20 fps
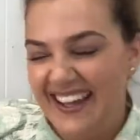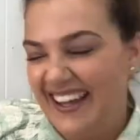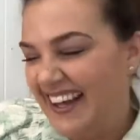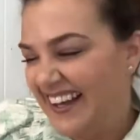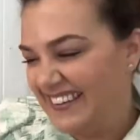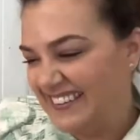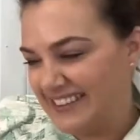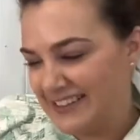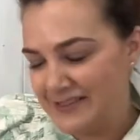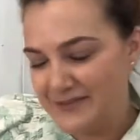
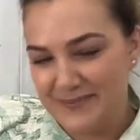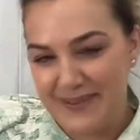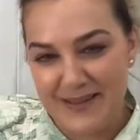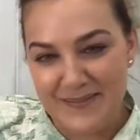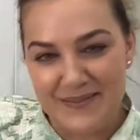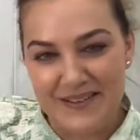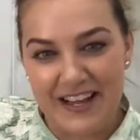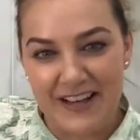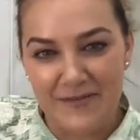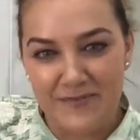A lot of
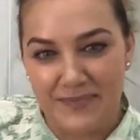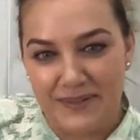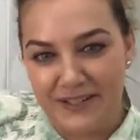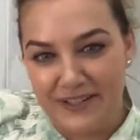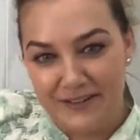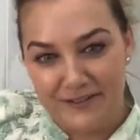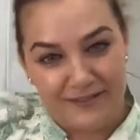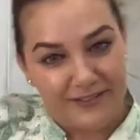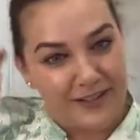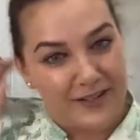people have
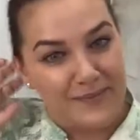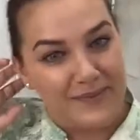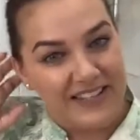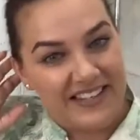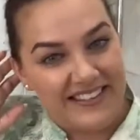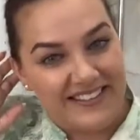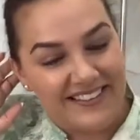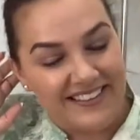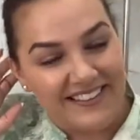bird phobias.